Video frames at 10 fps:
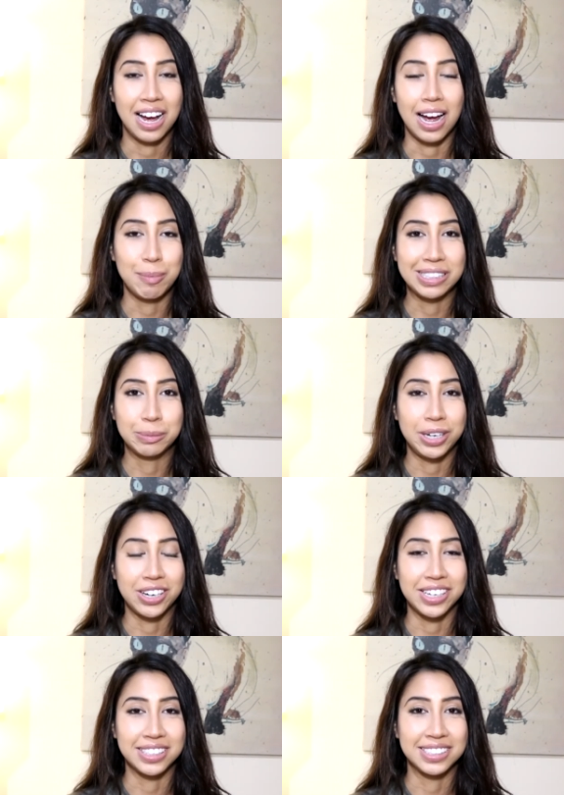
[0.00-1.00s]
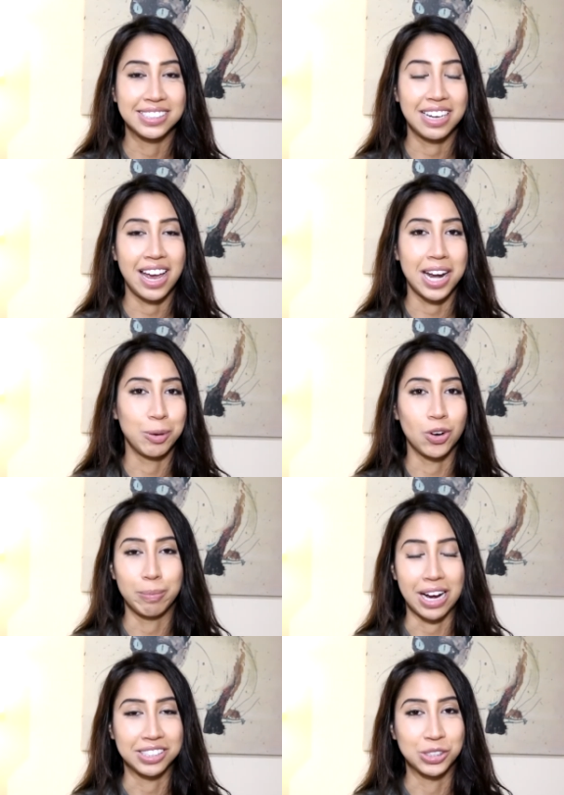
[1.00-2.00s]
I'm experienced, and I'm going
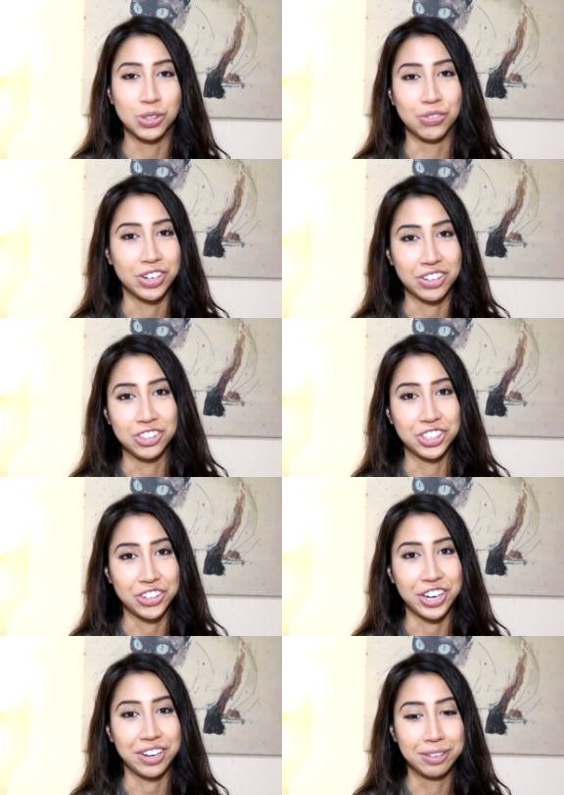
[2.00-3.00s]
back to school for another degree.